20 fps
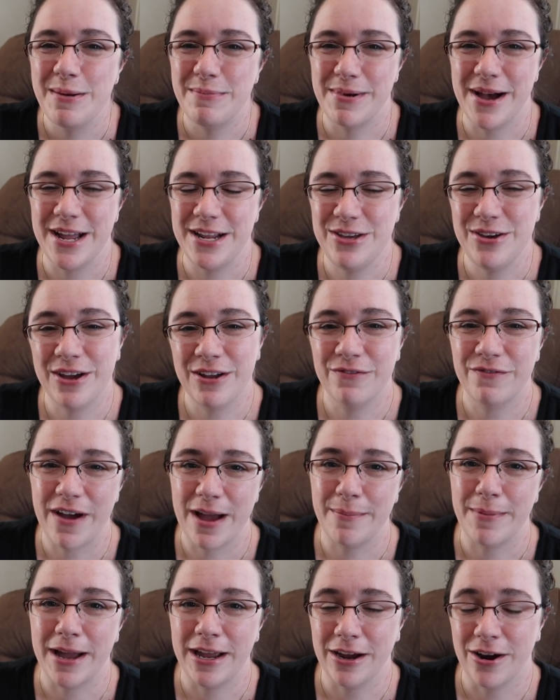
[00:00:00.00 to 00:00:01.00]
But you can
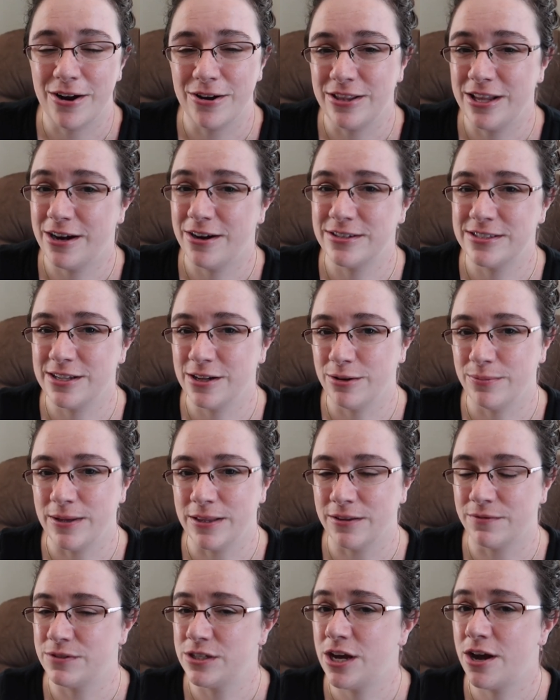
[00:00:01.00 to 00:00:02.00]
find my yarn there. It's Little
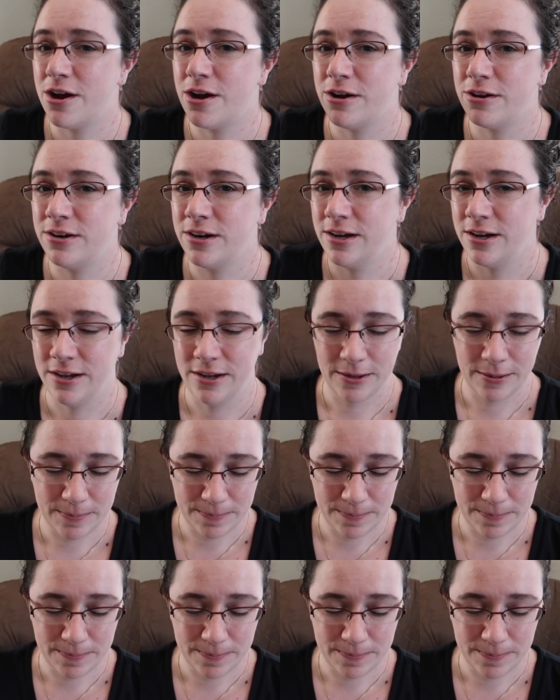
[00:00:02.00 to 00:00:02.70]
Bean Loves Yarn.